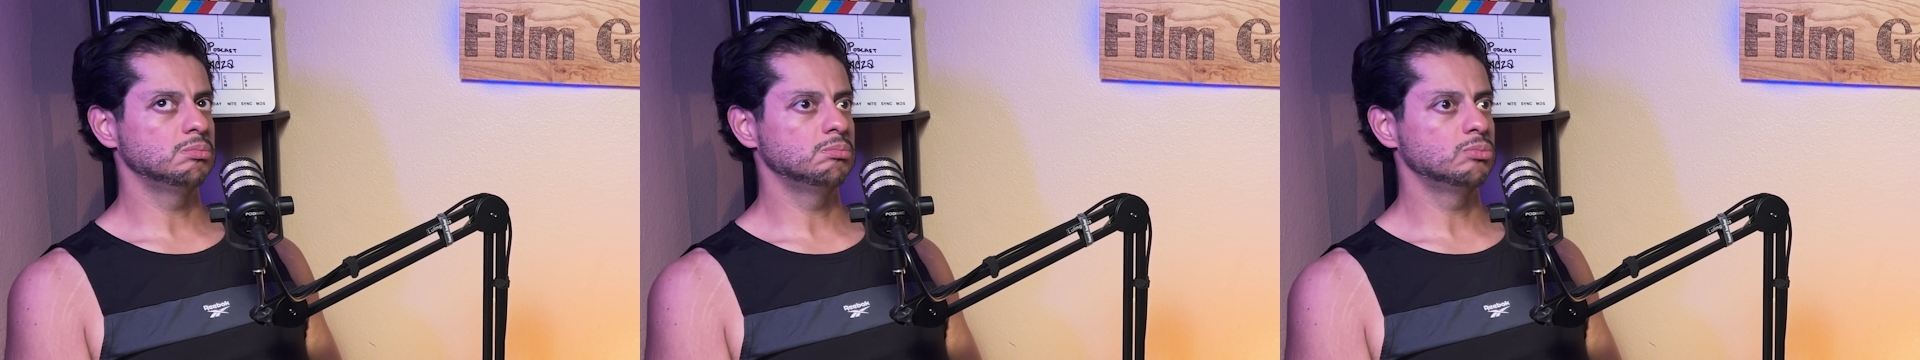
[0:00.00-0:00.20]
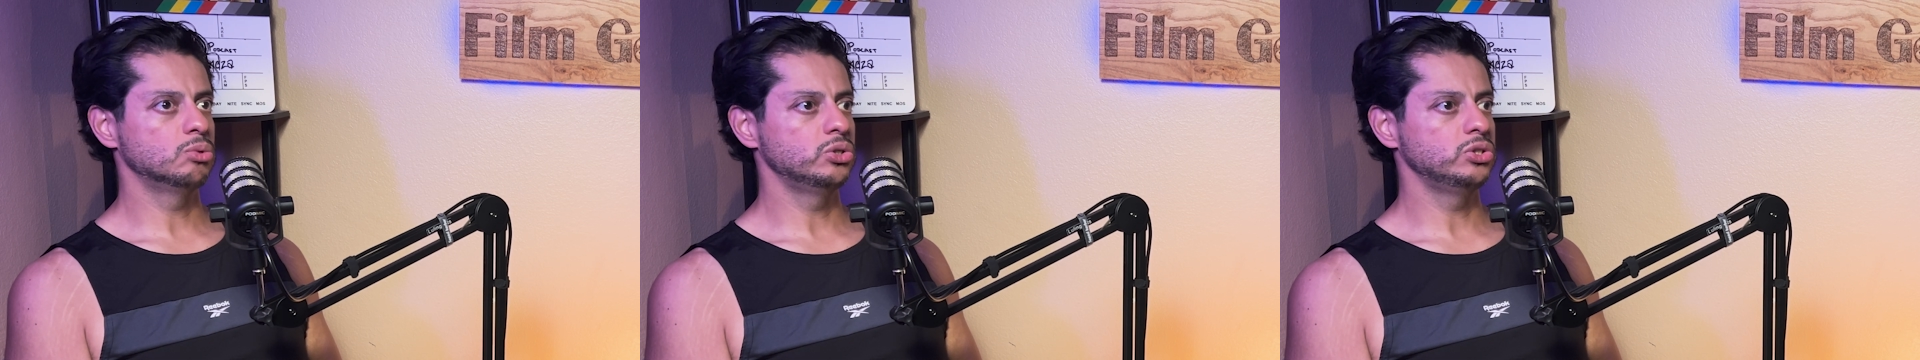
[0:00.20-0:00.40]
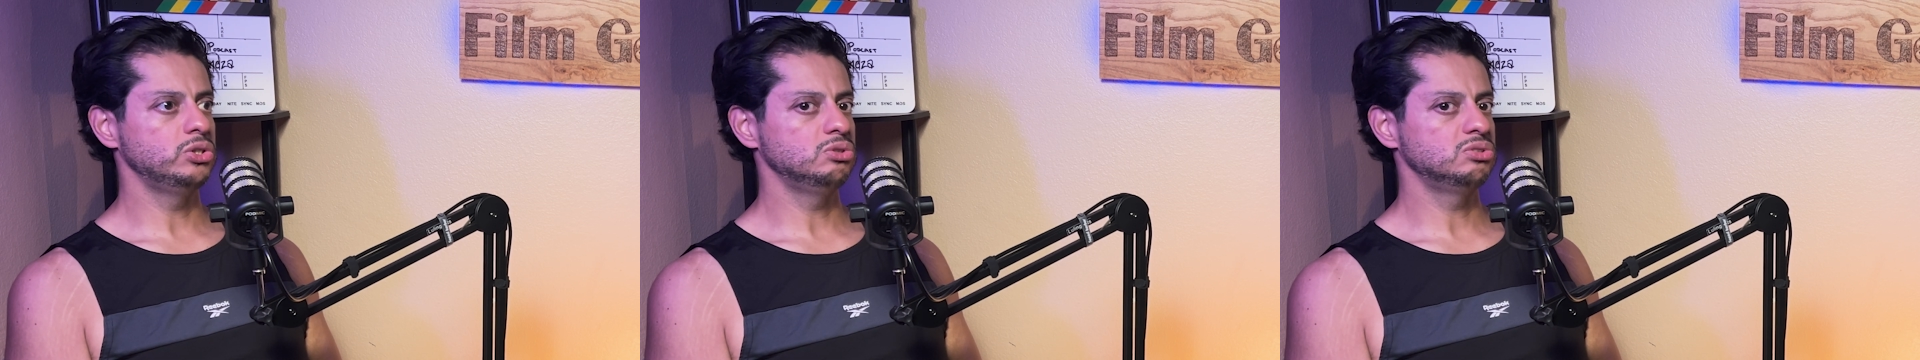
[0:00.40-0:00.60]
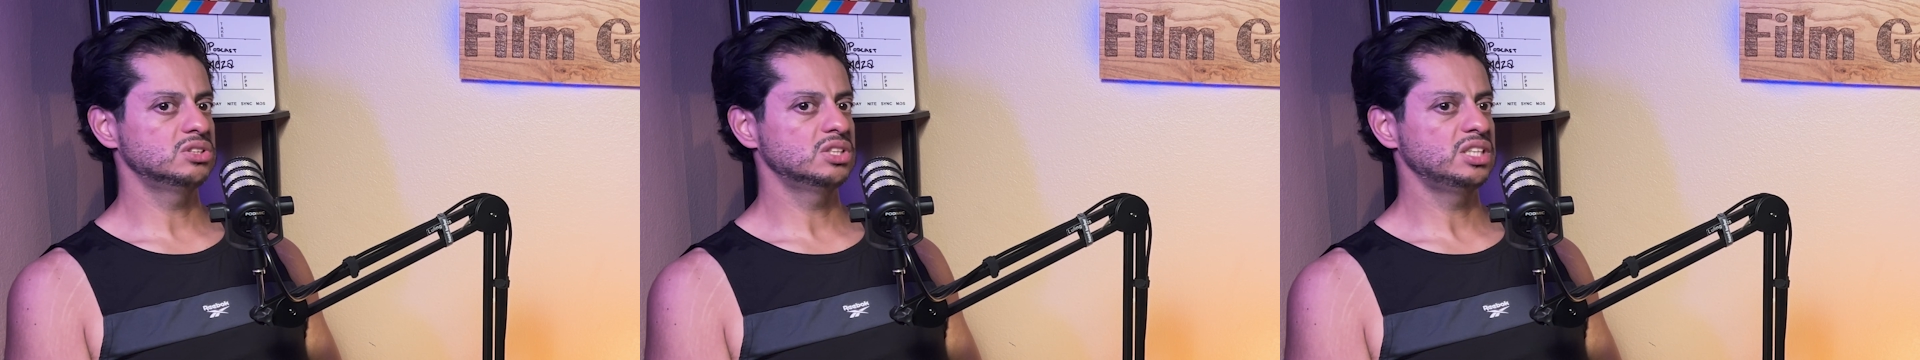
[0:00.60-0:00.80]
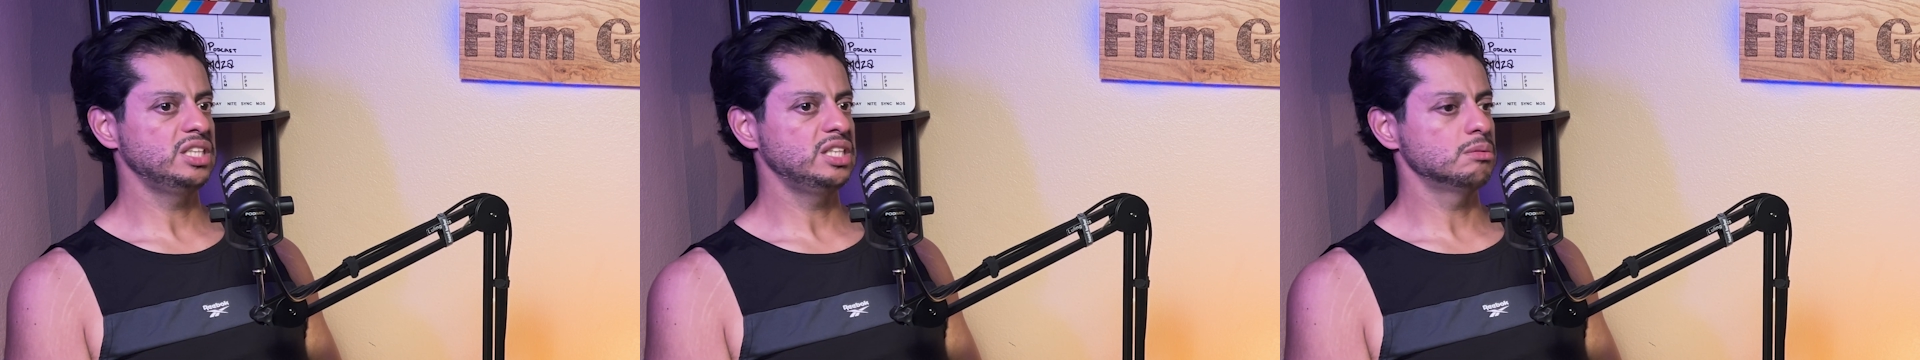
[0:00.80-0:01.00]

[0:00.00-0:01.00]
more you study